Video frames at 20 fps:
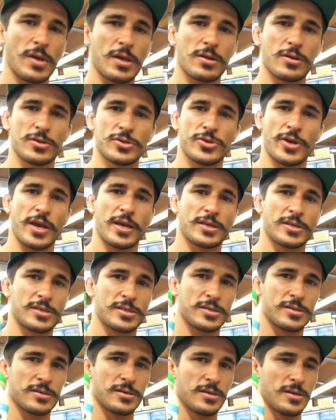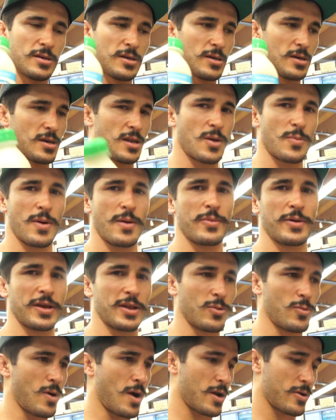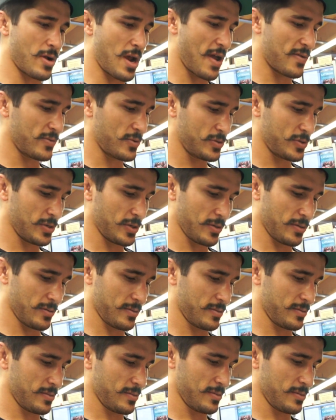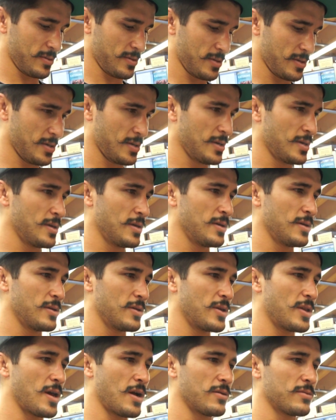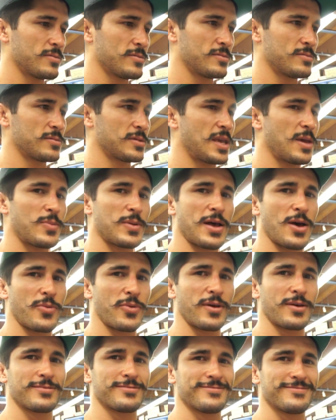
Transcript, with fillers: Little drinks. I'll probably get a water after too. You know, keep it healthy.